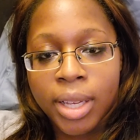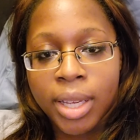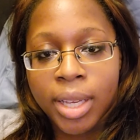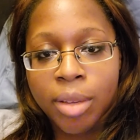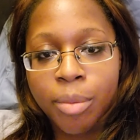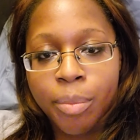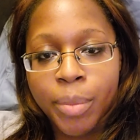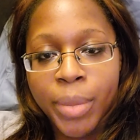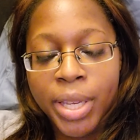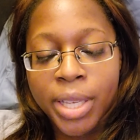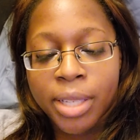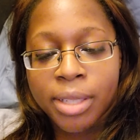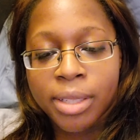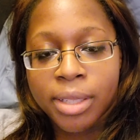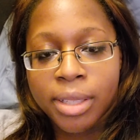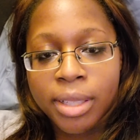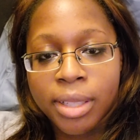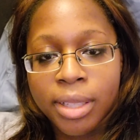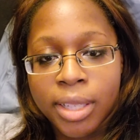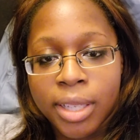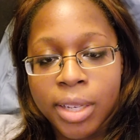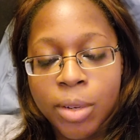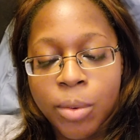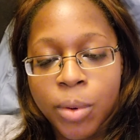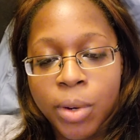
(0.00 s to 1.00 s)
And
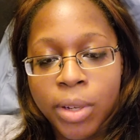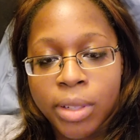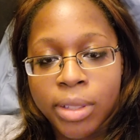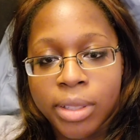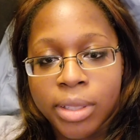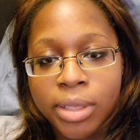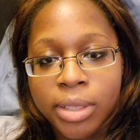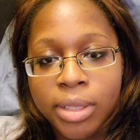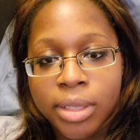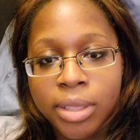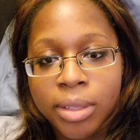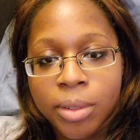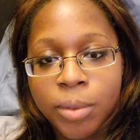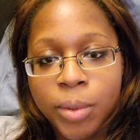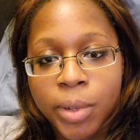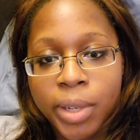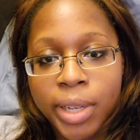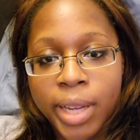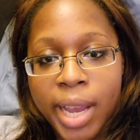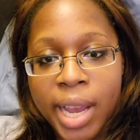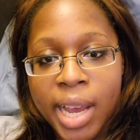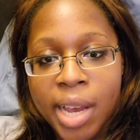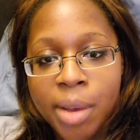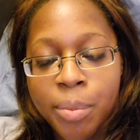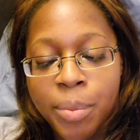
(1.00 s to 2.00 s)
basically what
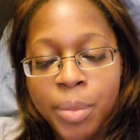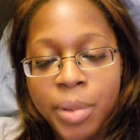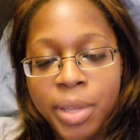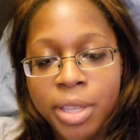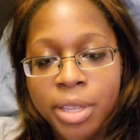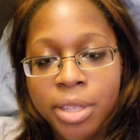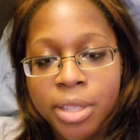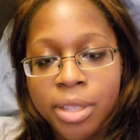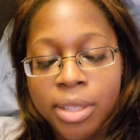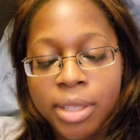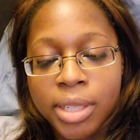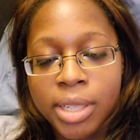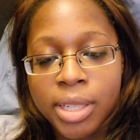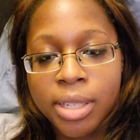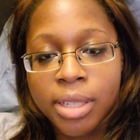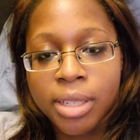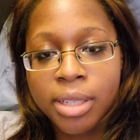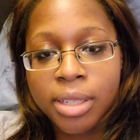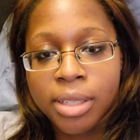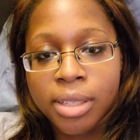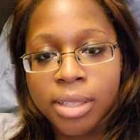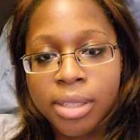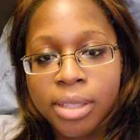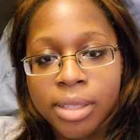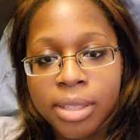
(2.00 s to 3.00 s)
happens
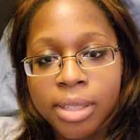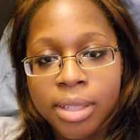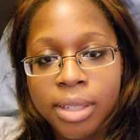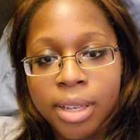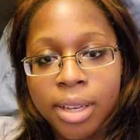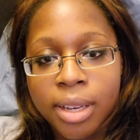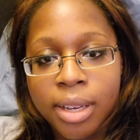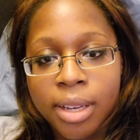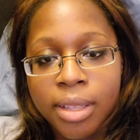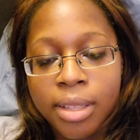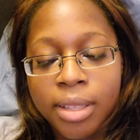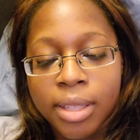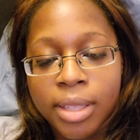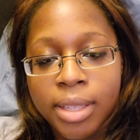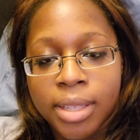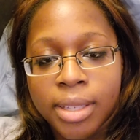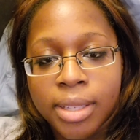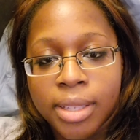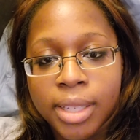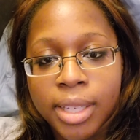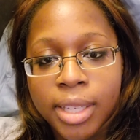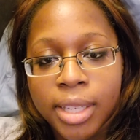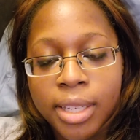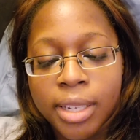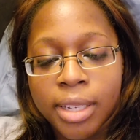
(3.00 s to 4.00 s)
is
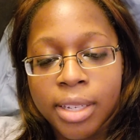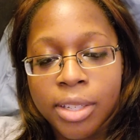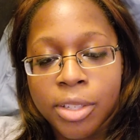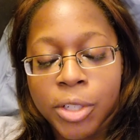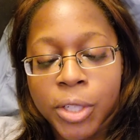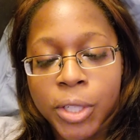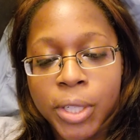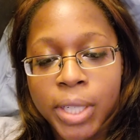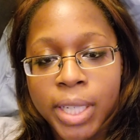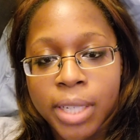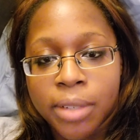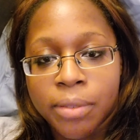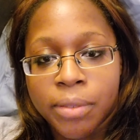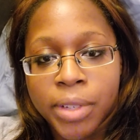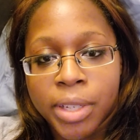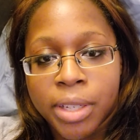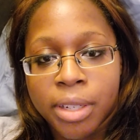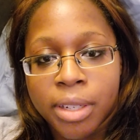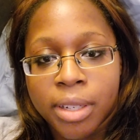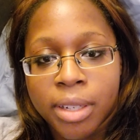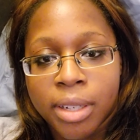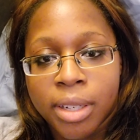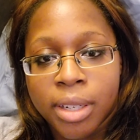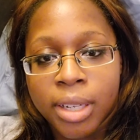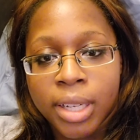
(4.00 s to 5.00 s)
these kitties are
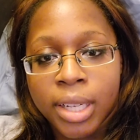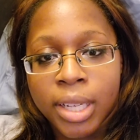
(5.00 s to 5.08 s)
given